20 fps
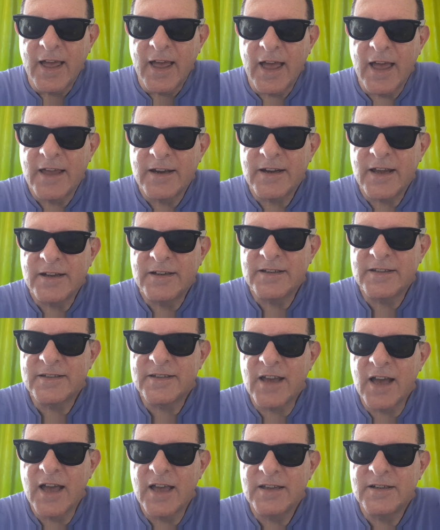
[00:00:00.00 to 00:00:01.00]
and I
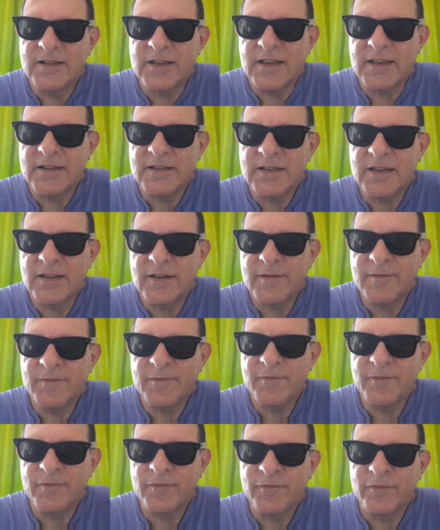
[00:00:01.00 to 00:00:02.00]
decided
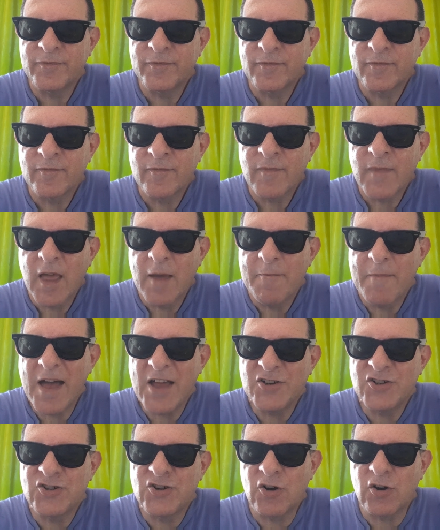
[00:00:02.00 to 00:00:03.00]

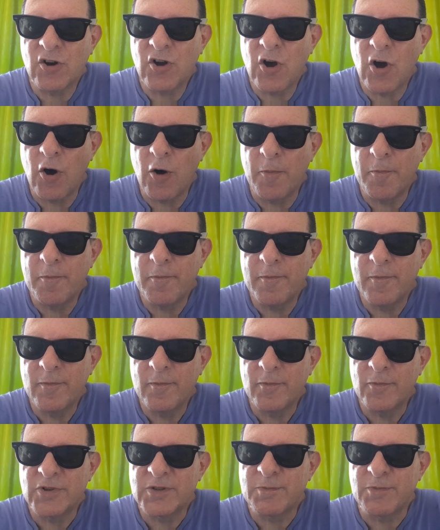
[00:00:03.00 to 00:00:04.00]
Match.com
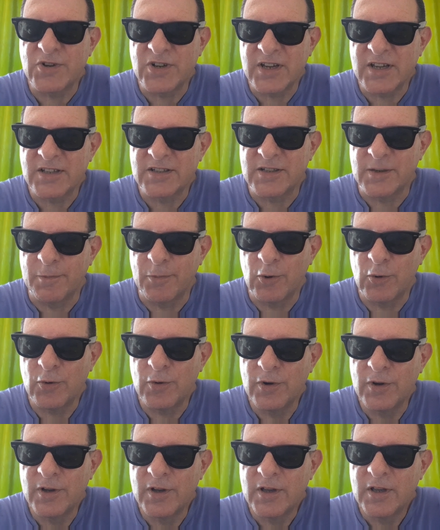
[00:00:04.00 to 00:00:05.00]
was
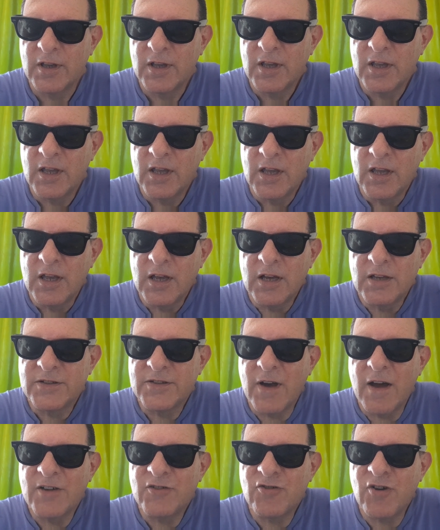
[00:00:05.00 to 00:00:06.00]
predictable,
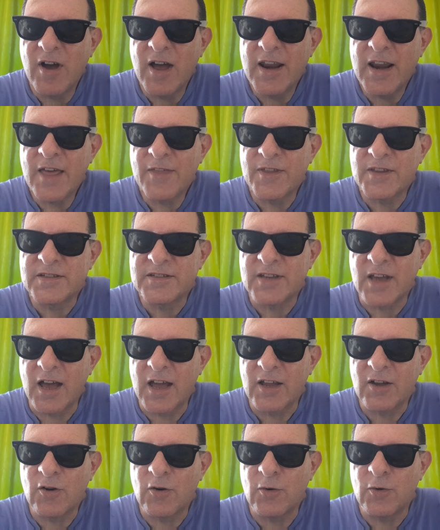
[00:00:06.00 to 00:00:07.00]
so I try another
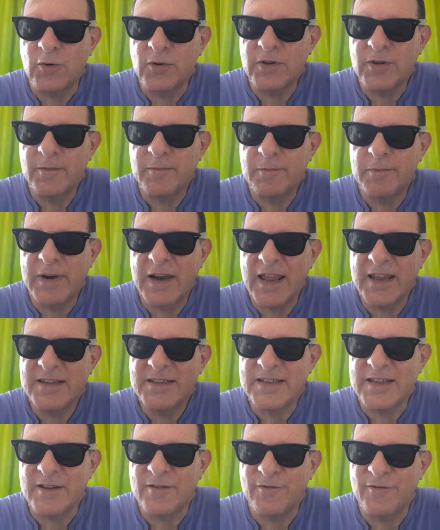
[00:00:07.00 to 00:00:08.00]
site called
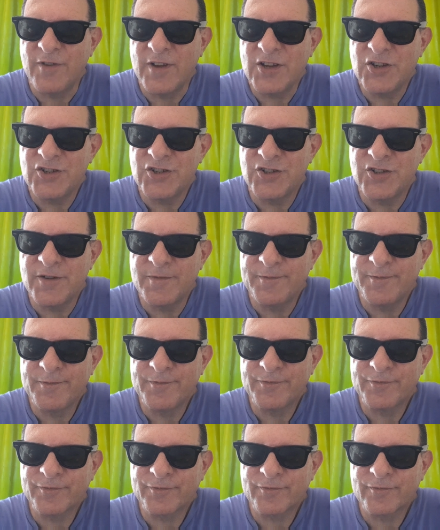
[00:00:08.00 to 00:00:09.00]
Plenty of Fish,
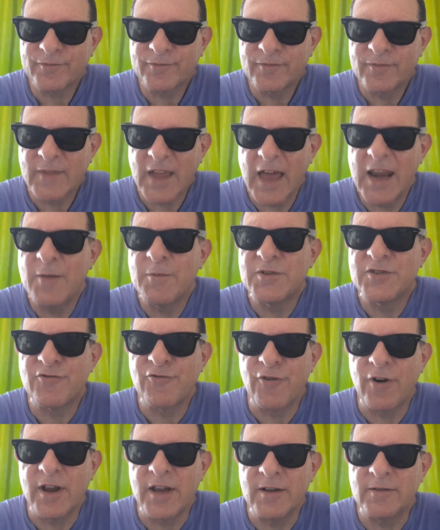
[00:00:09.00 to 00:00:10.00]
and it was
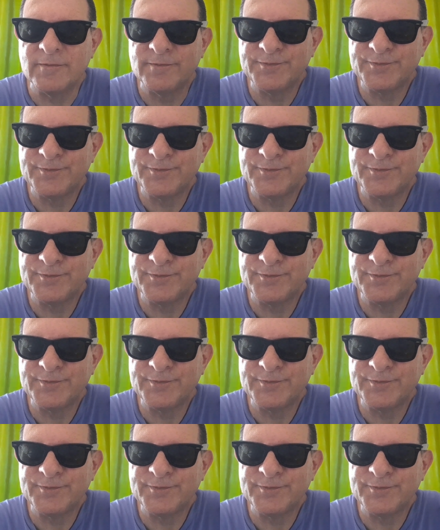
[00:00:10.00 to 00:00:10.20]
free.